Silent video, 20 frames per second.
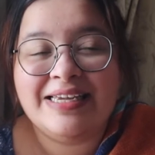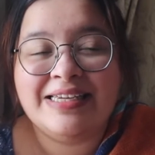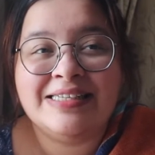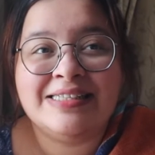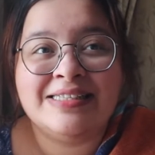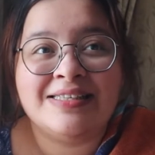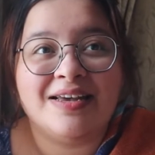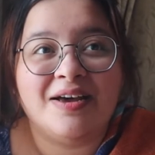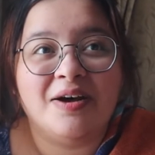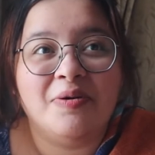
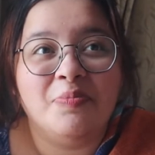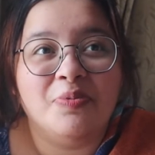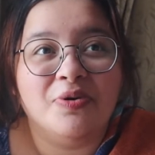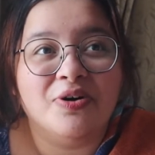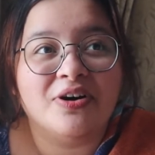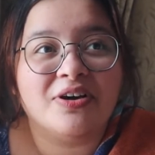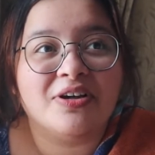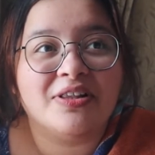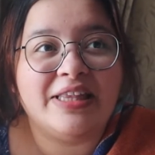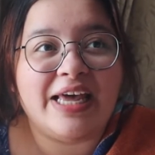is a
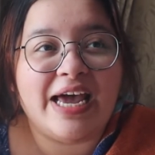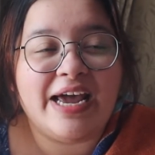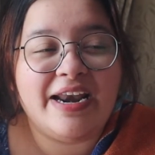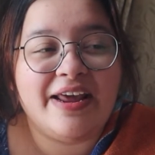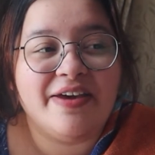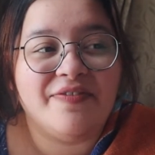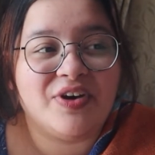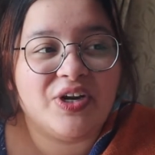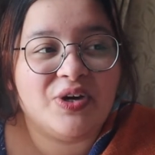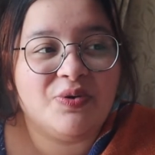book that
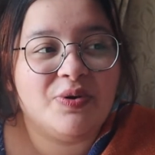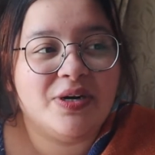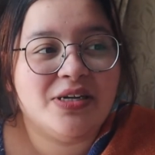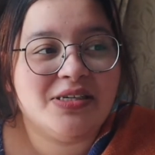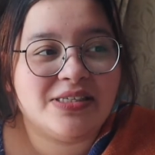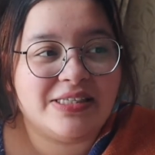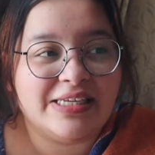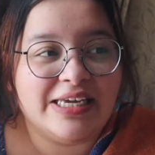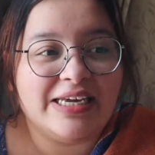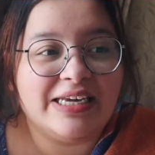everyone
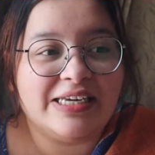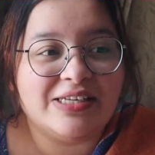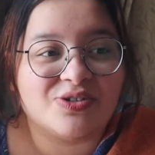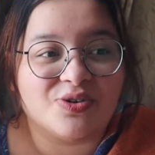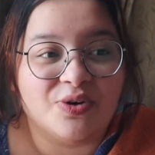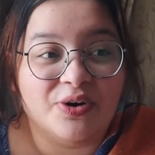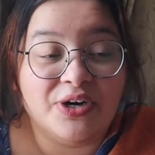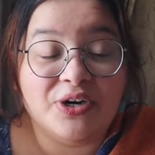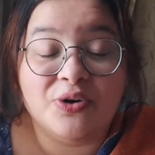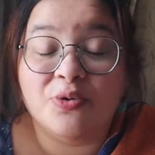is saying is
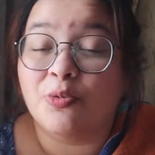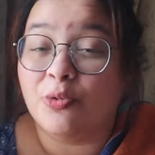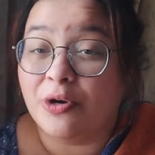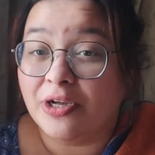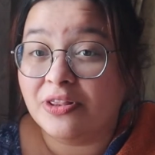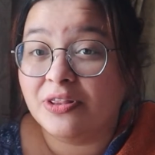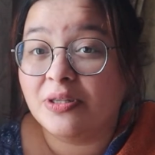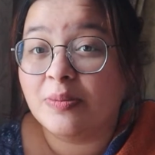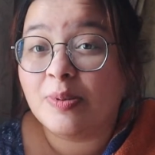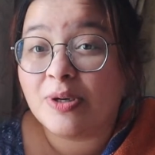going to
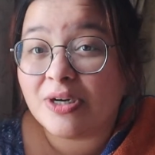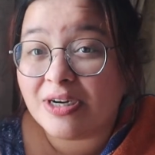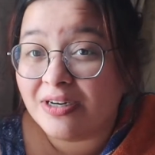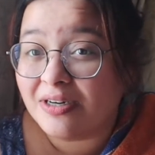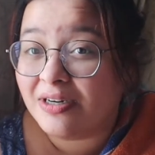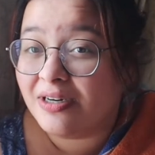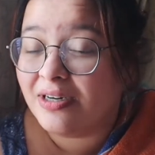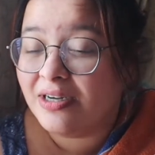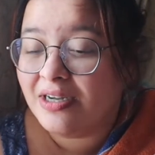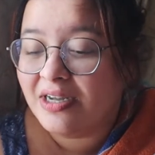win the
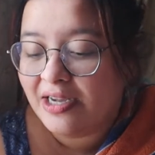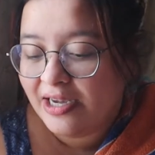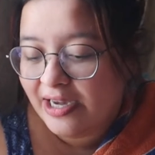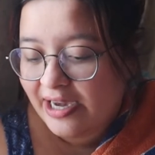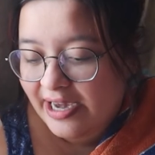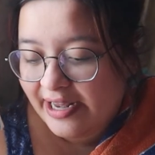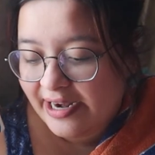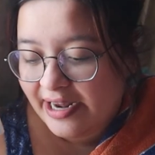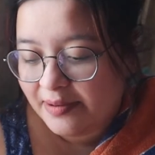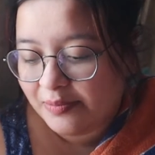Booker,
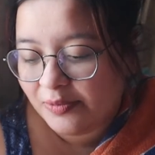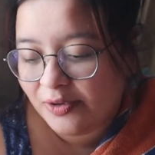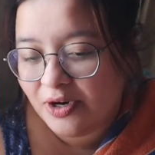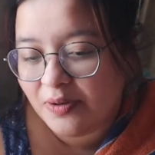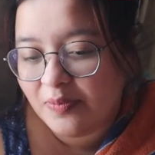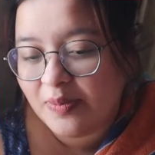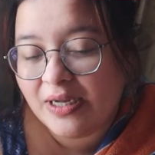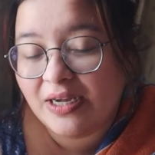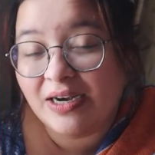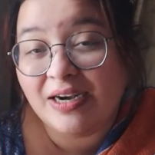and I'm
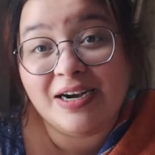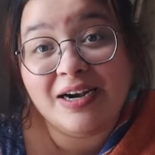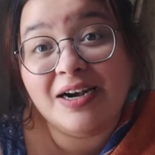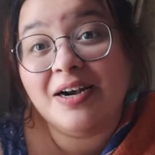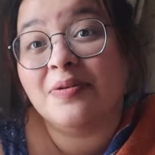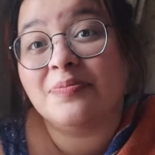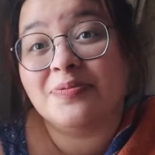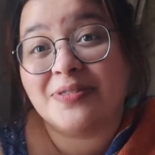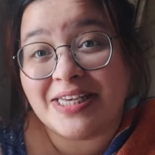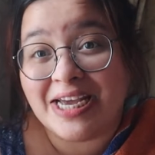gonna be a
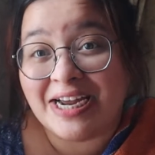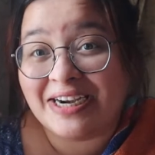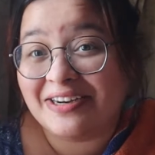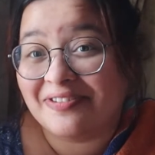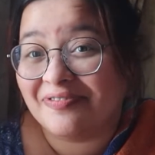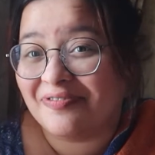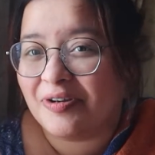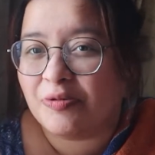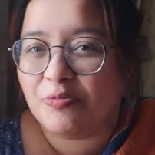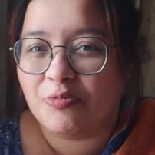little upset
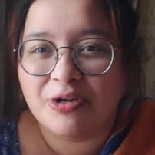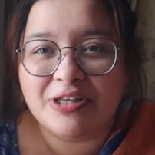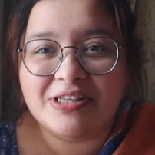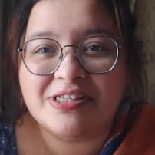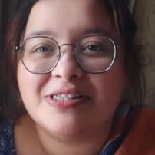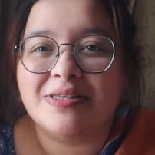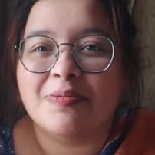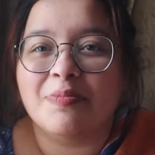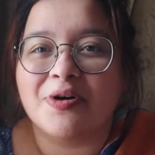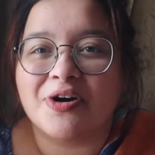if it
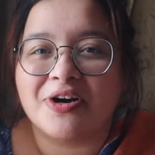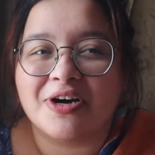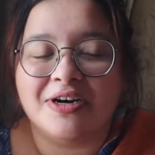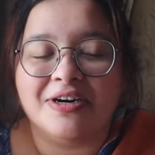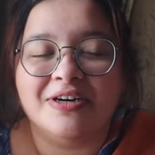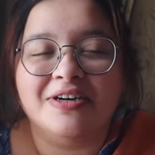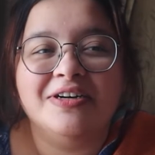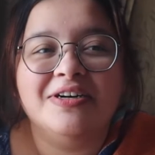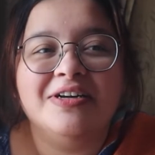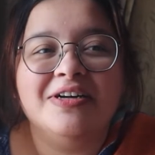wins the
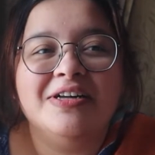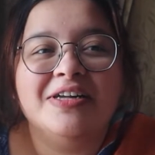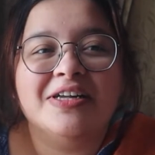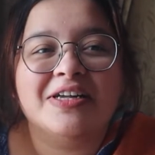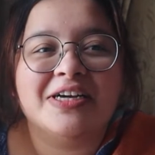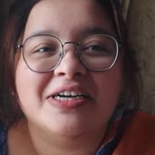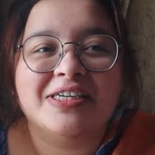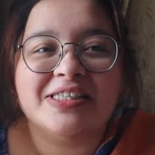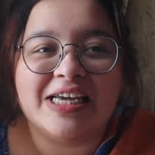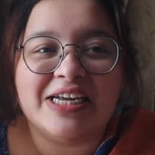Booker,
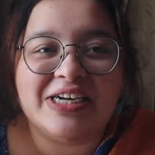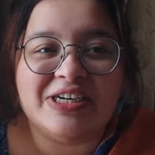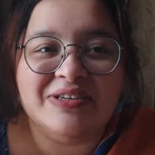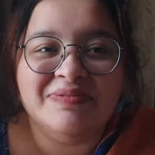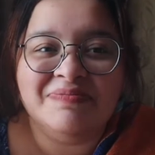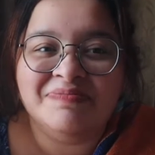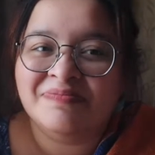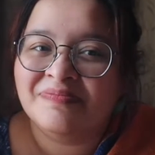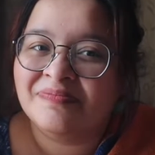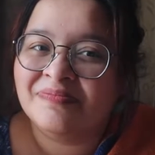because
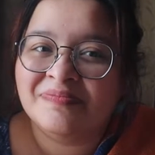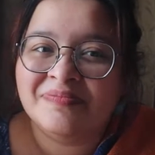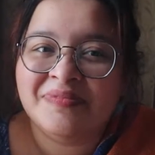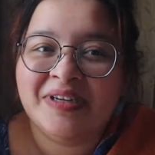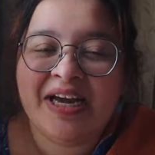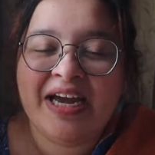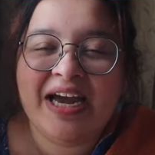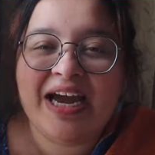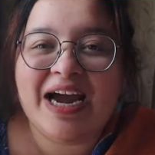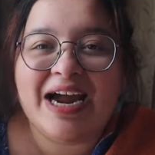
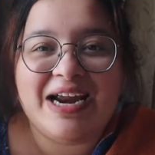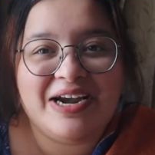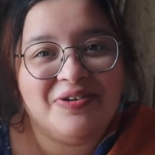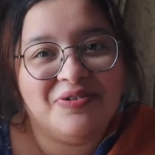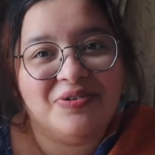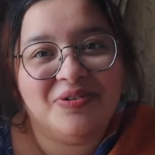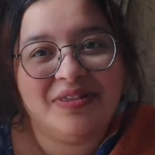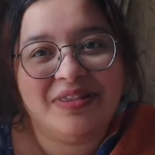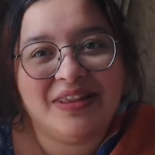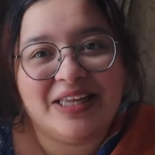I
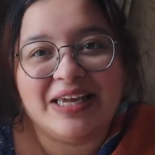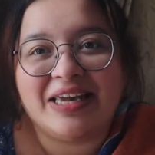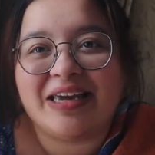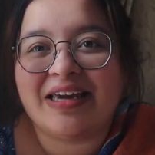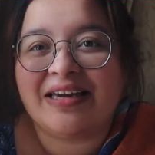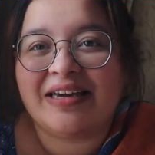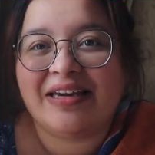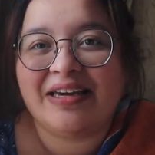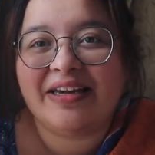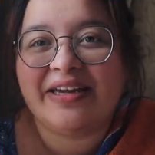don't
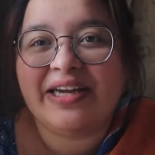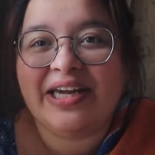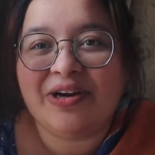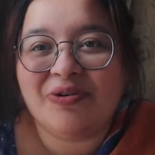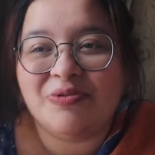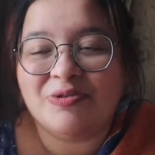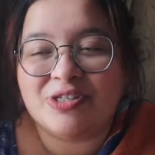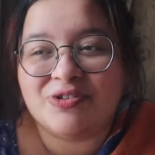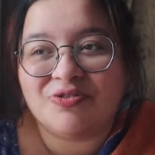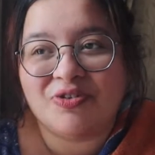think
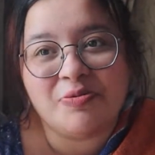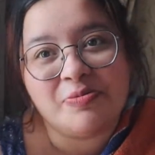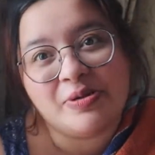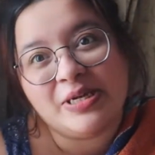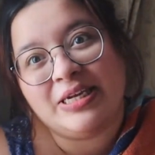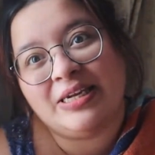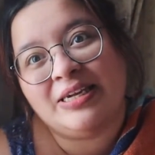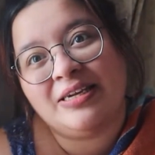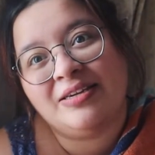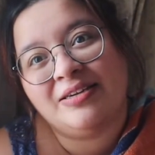it was for
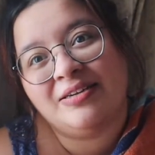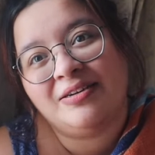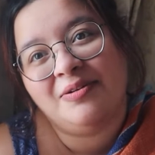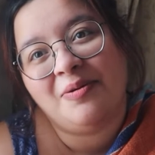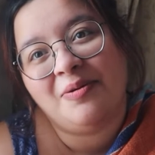me,